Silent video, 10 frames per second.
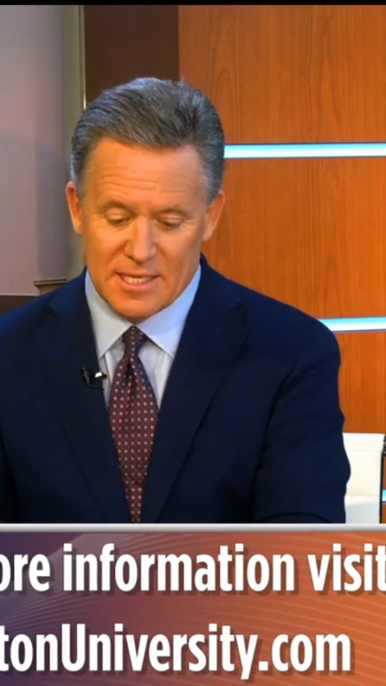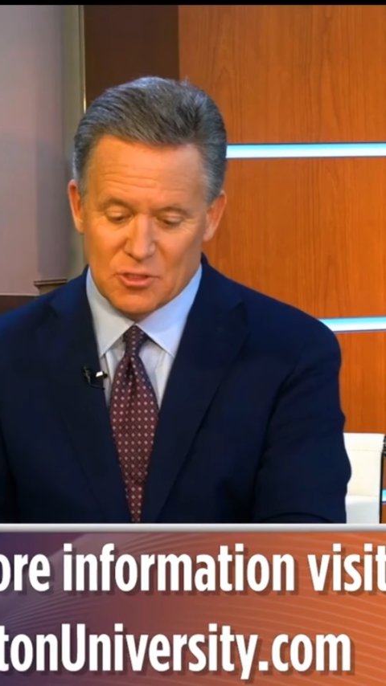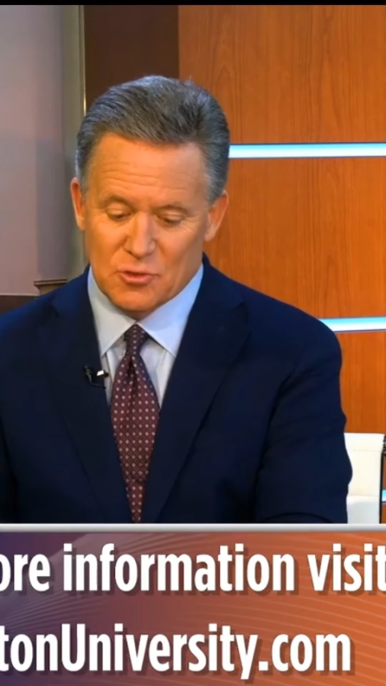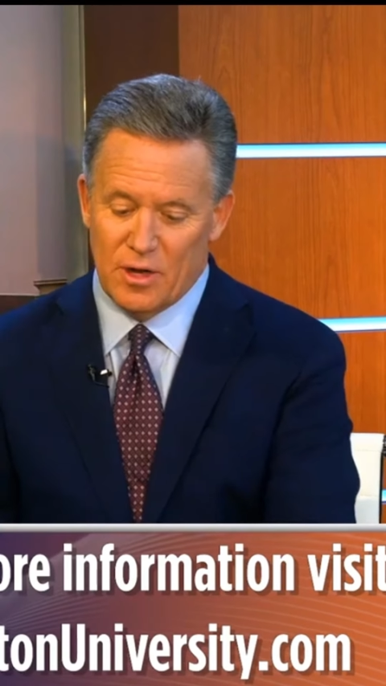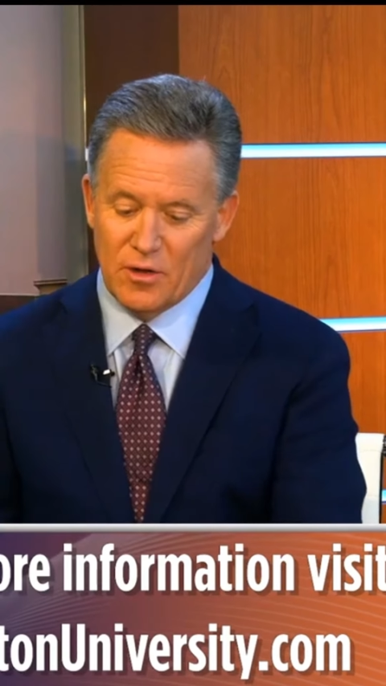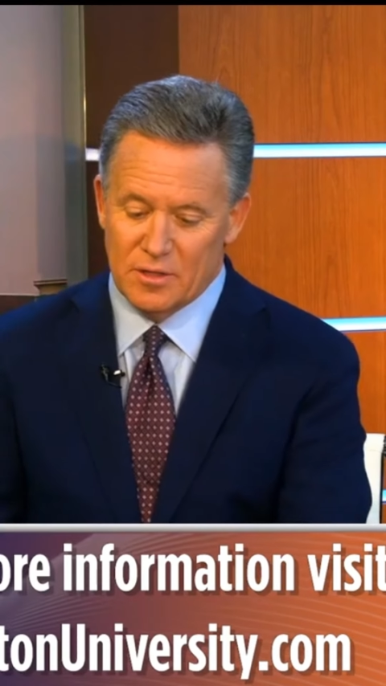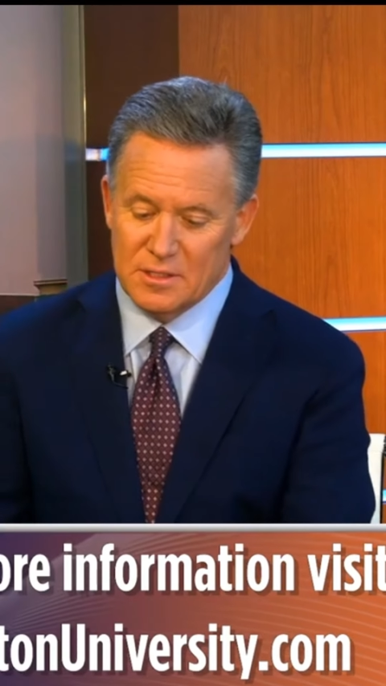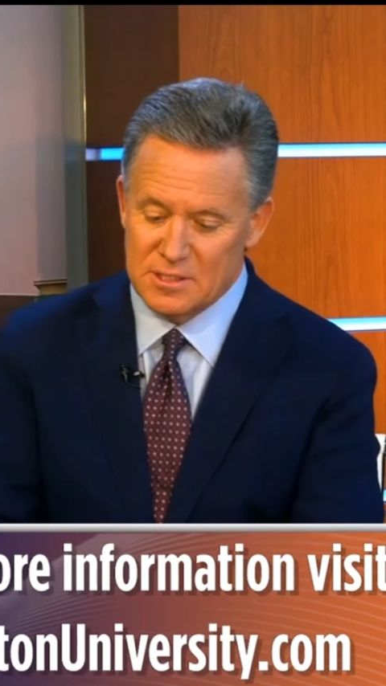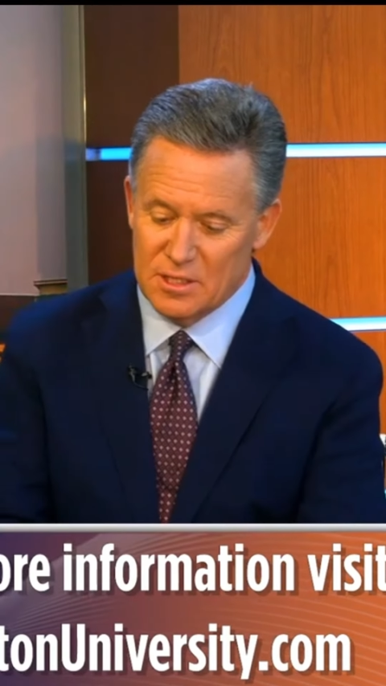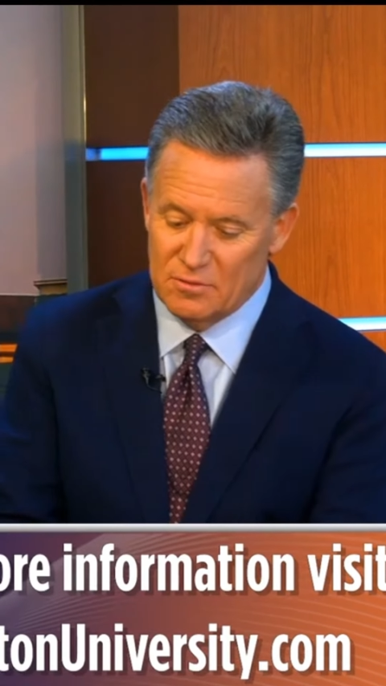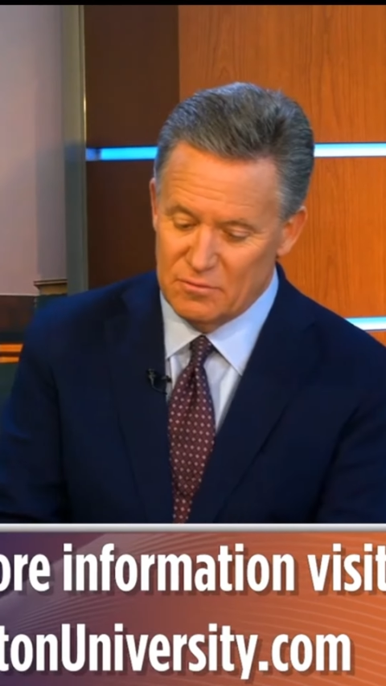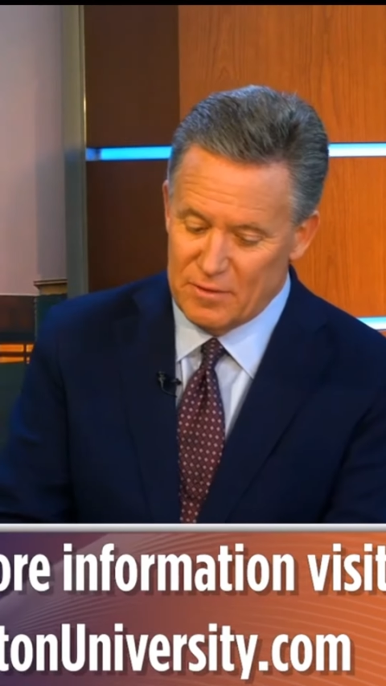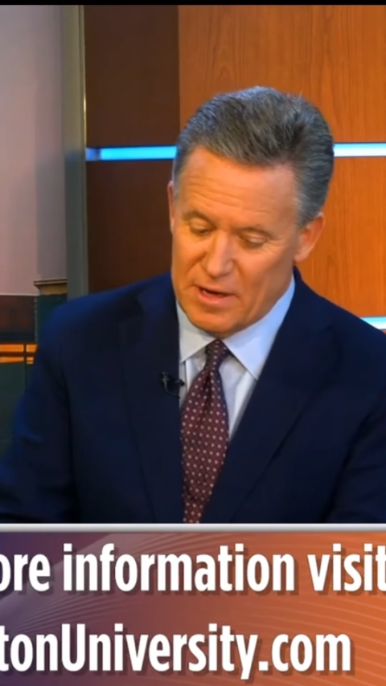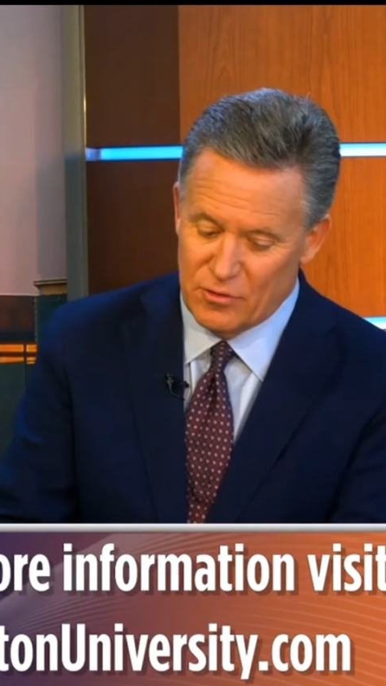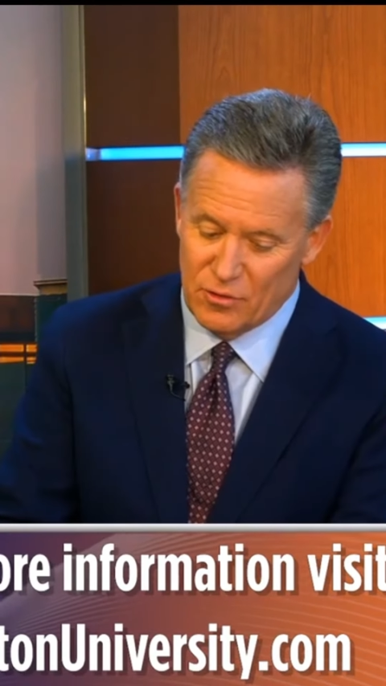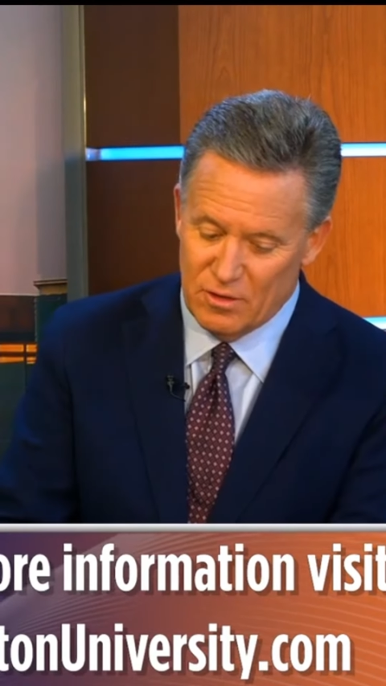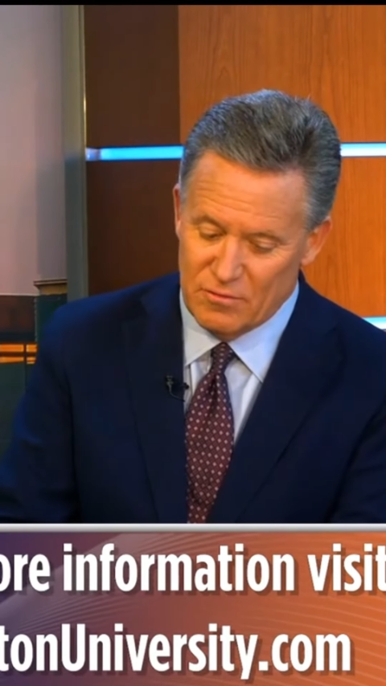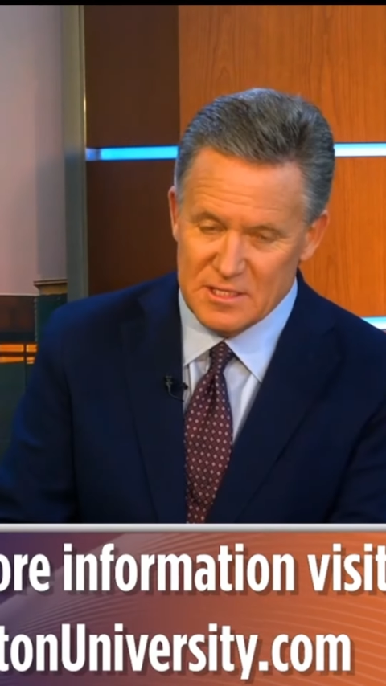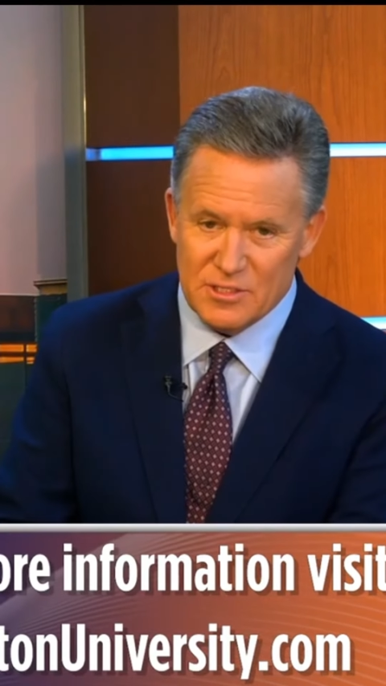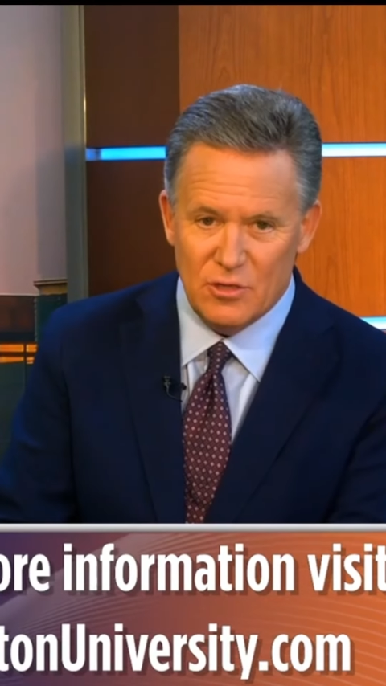sales trainer, consultant, founder
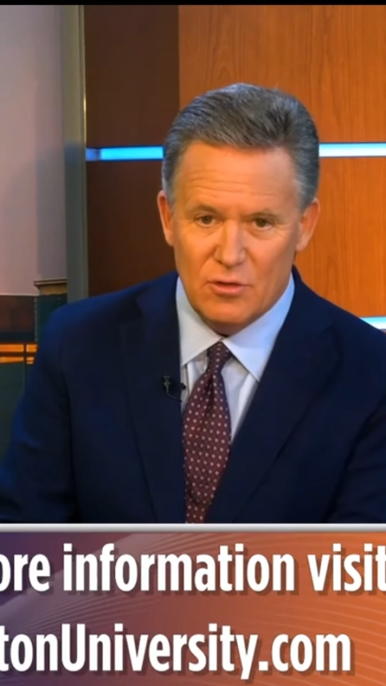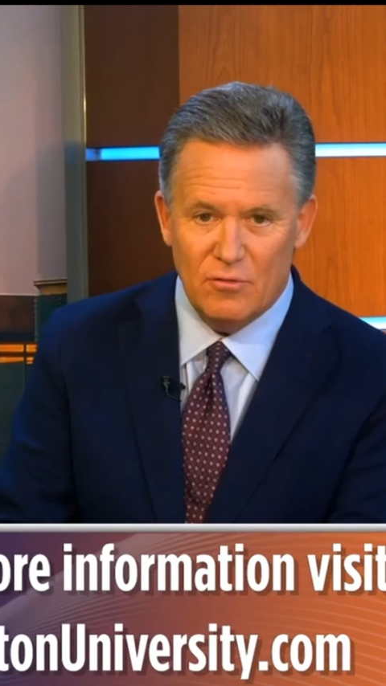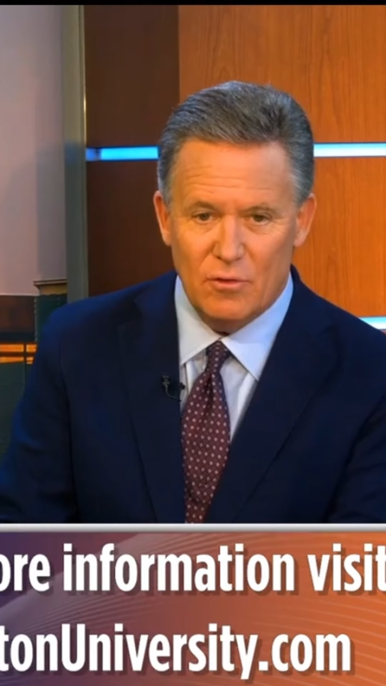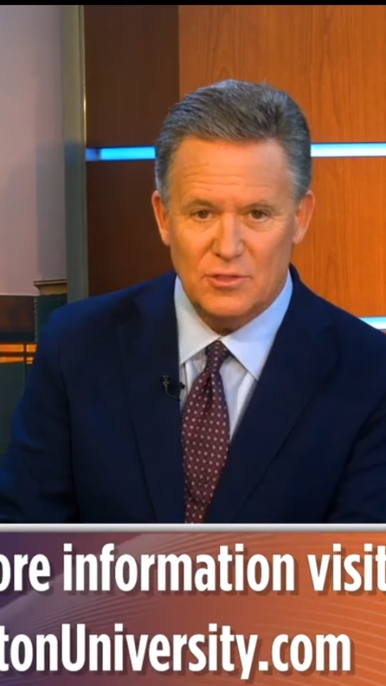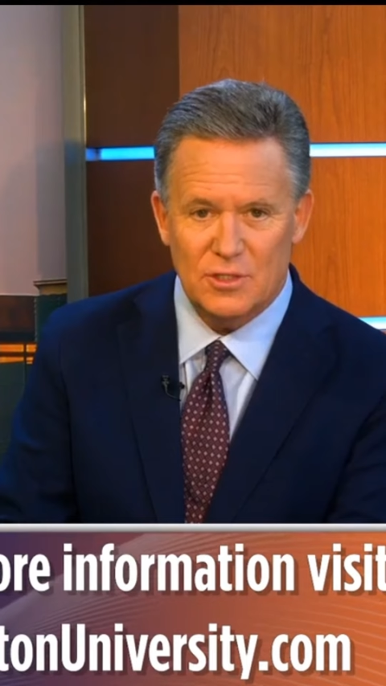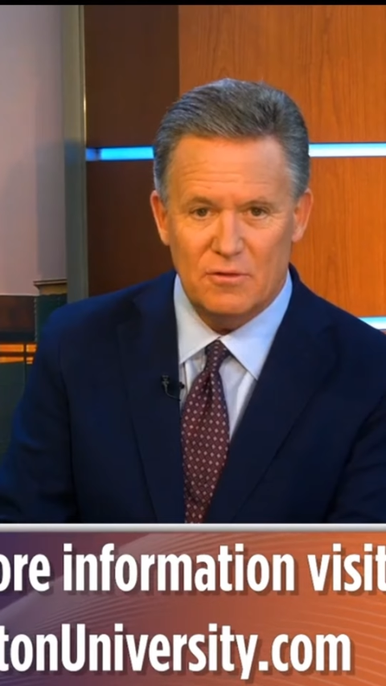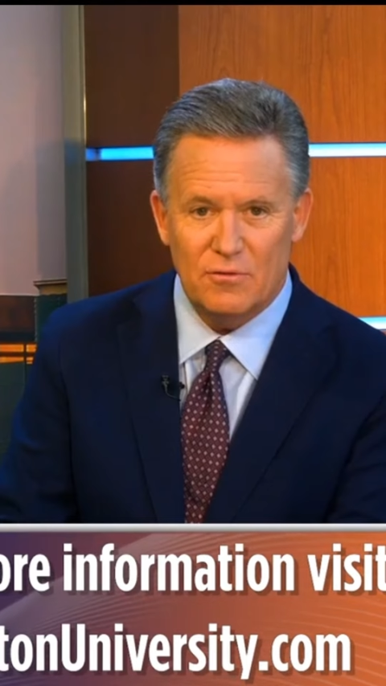of Easton University.